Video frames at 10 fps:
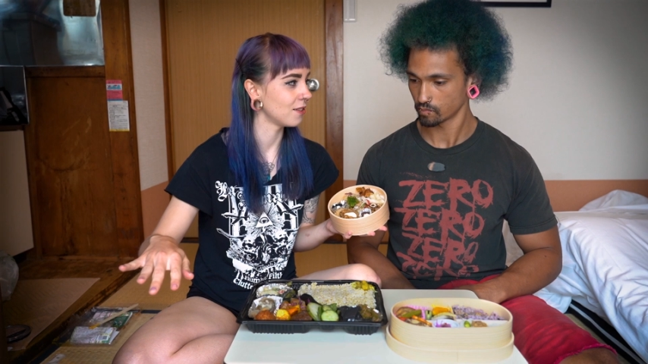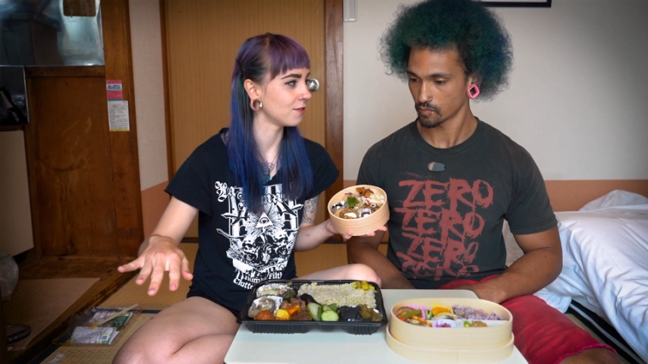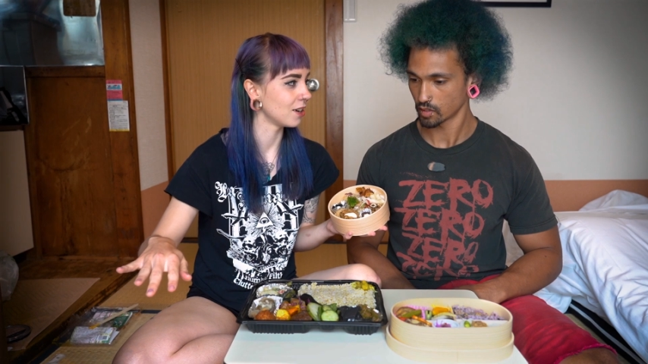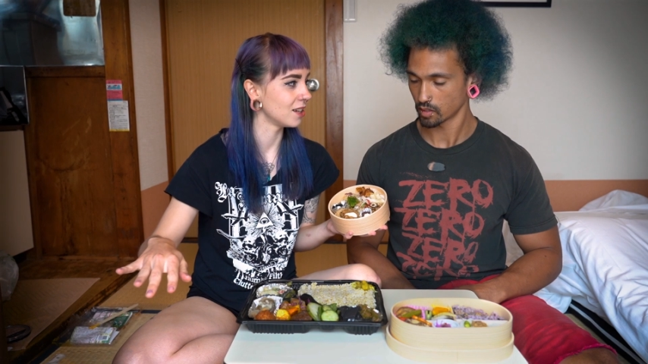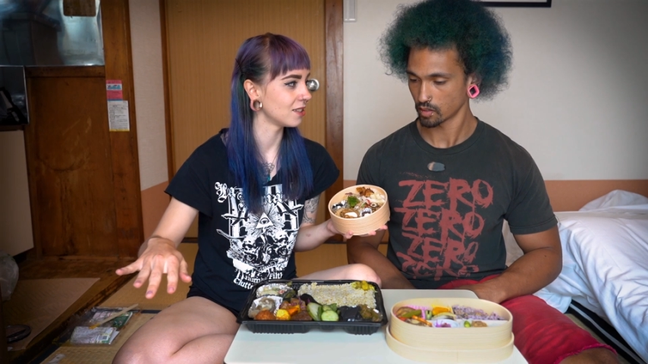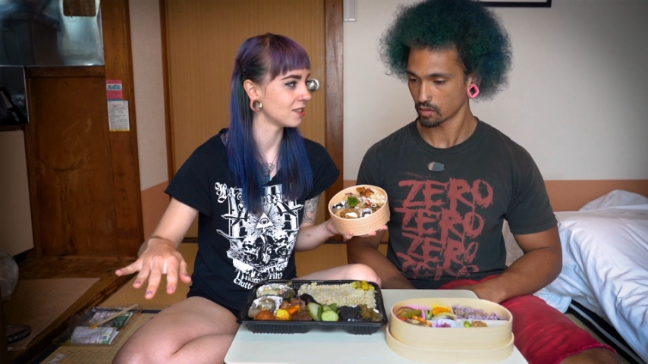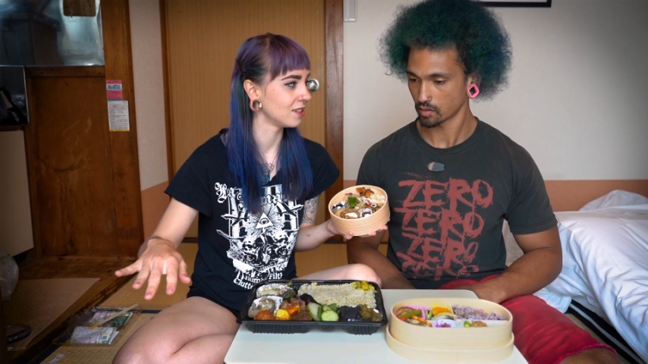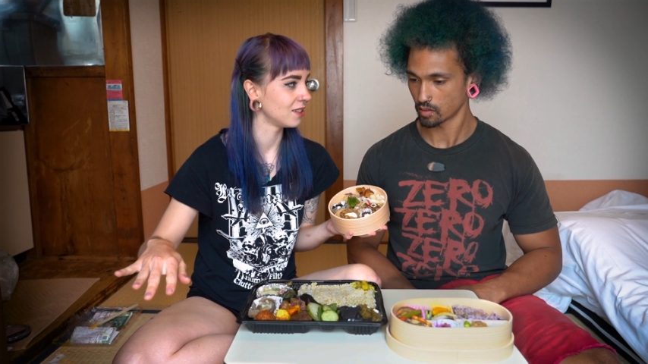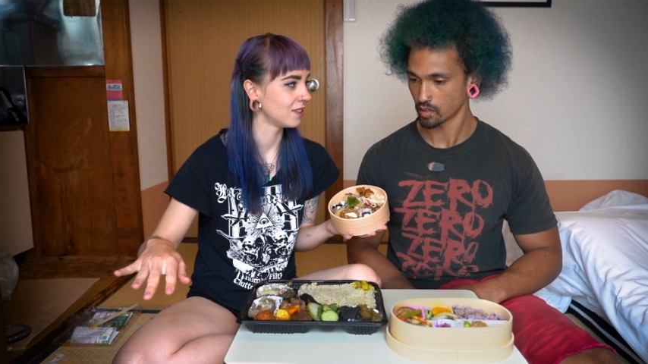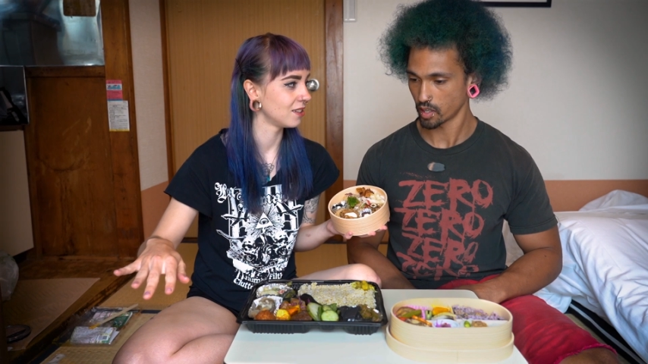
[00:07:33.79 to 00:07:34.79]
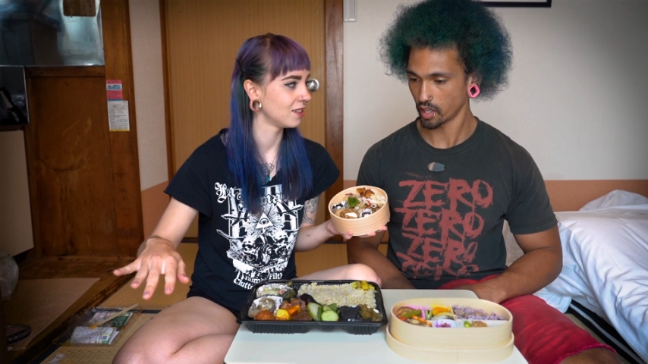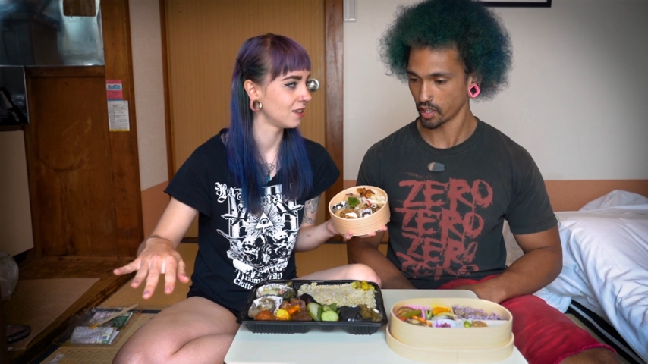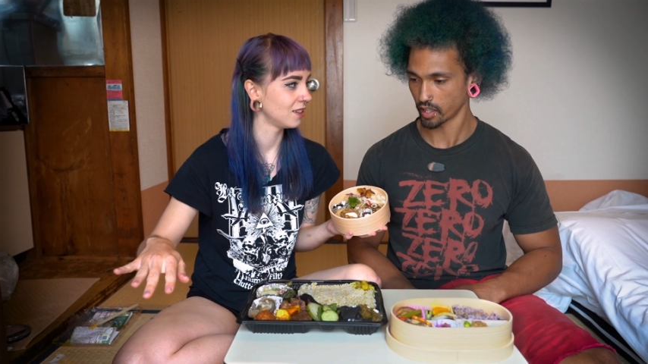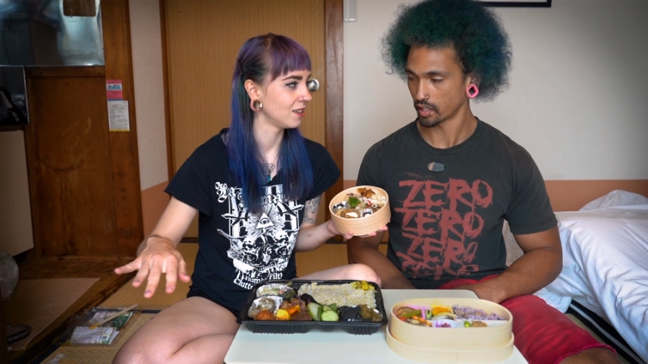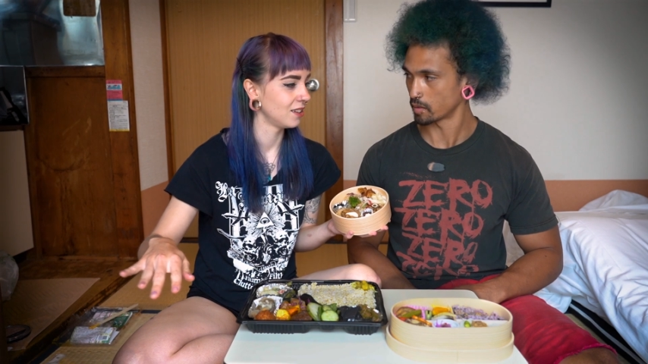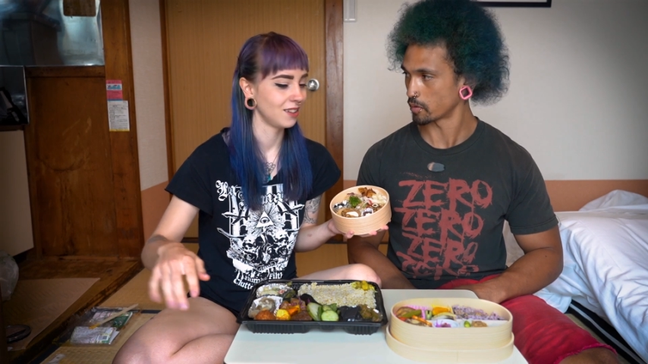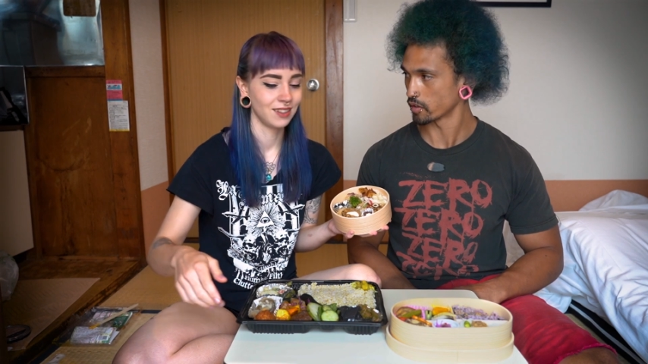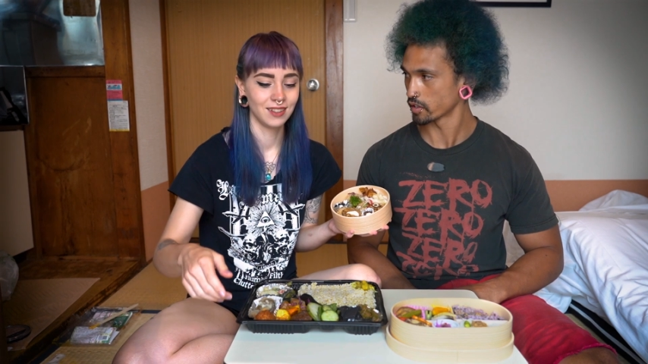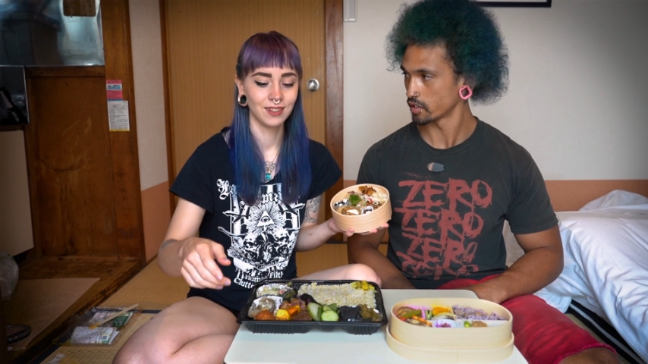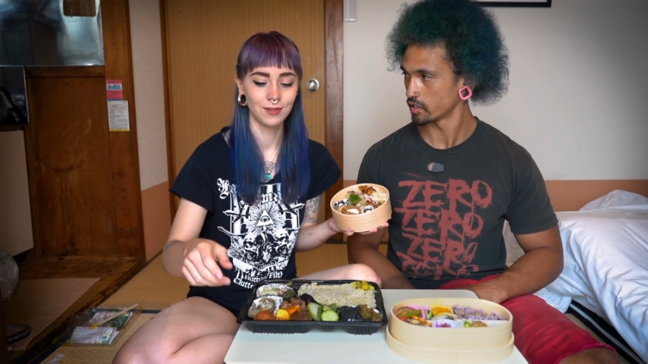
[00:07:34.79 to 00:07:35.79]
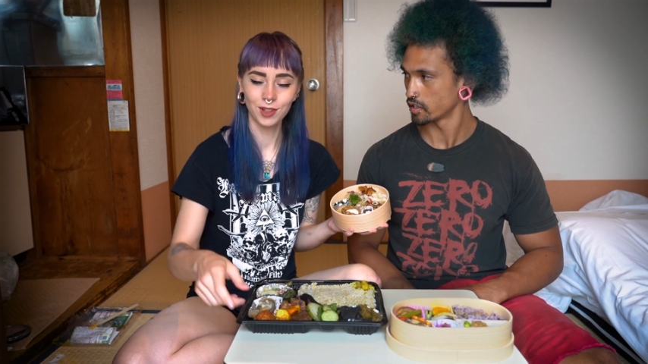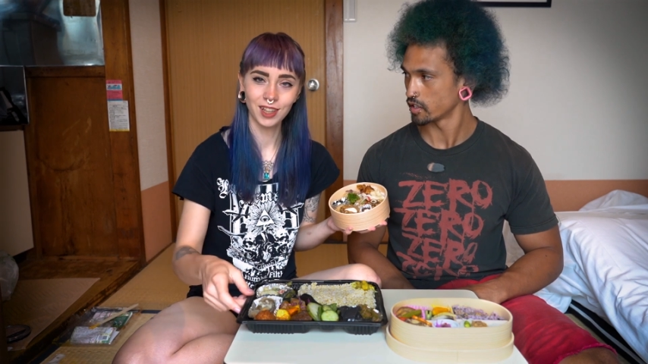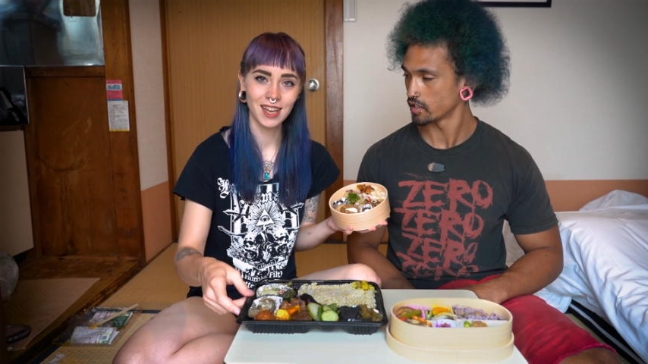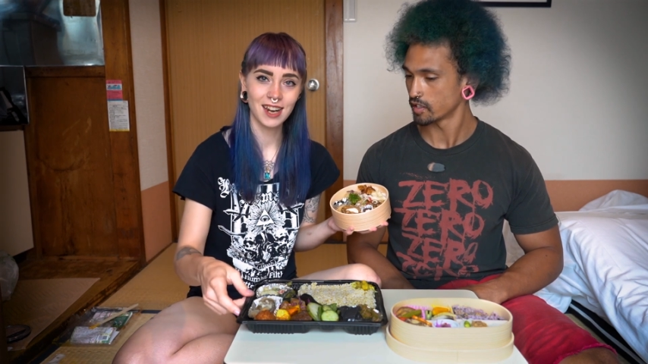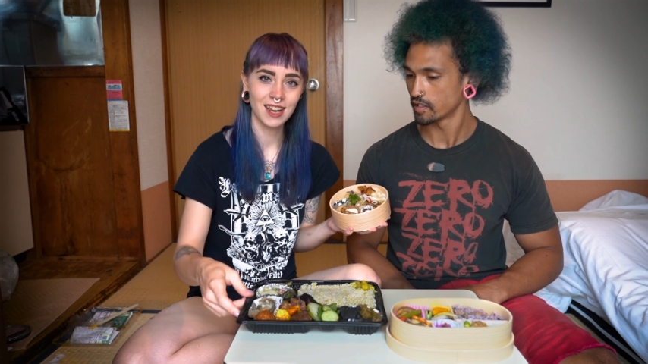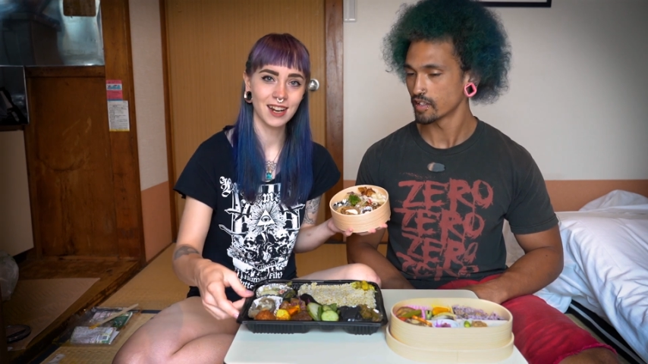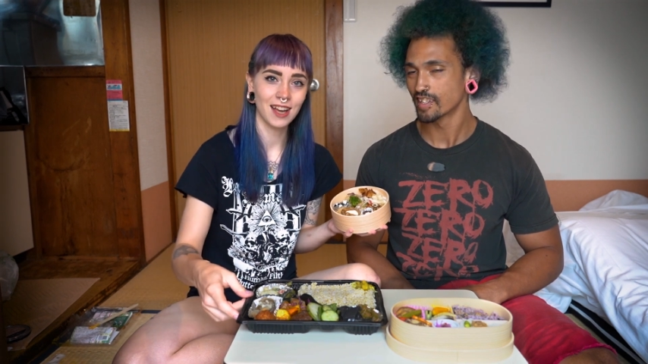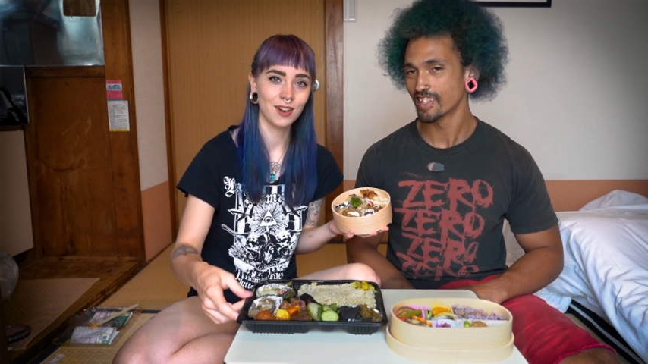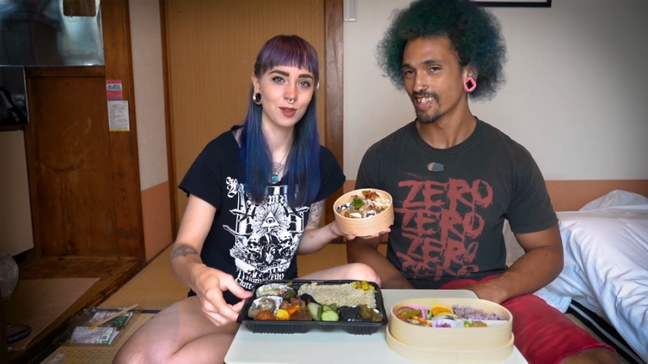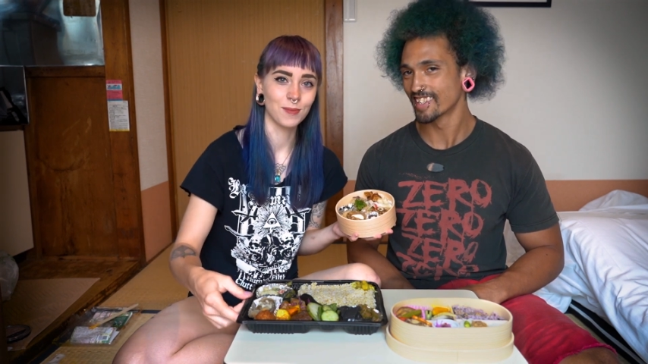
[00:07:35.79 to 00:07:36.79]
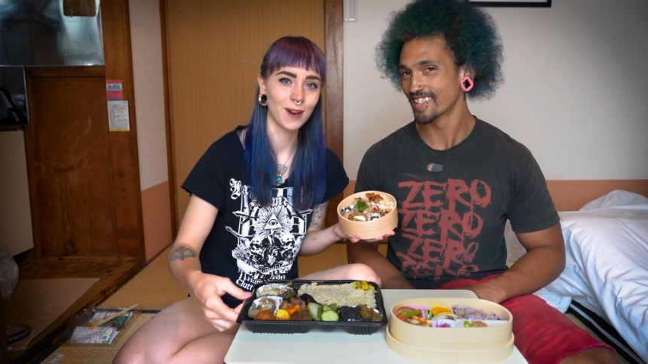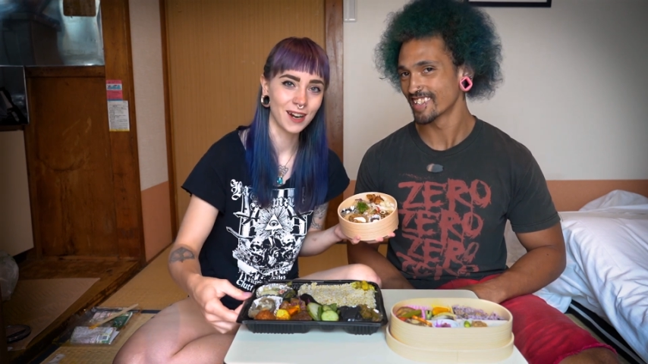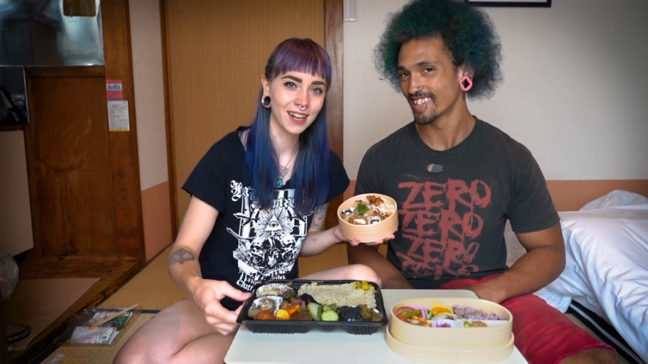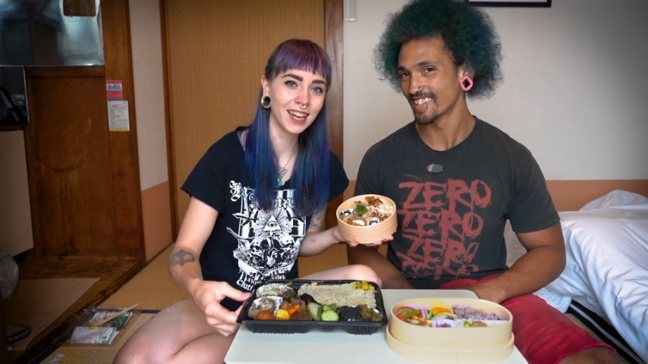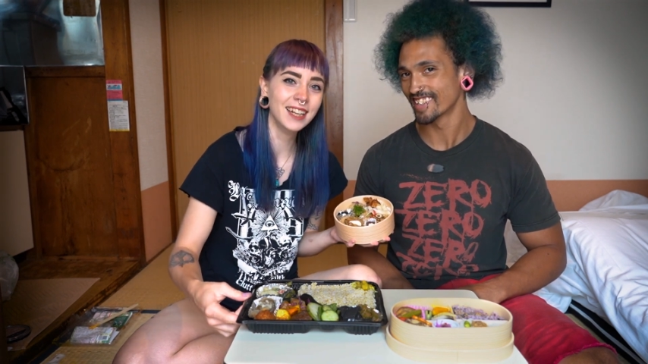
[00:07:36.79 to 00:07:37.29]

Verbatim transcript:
Speaker 1: a phrase?
Speaker 2: Hitting it out of the park.
Speaker 1: Really hitting it out of the park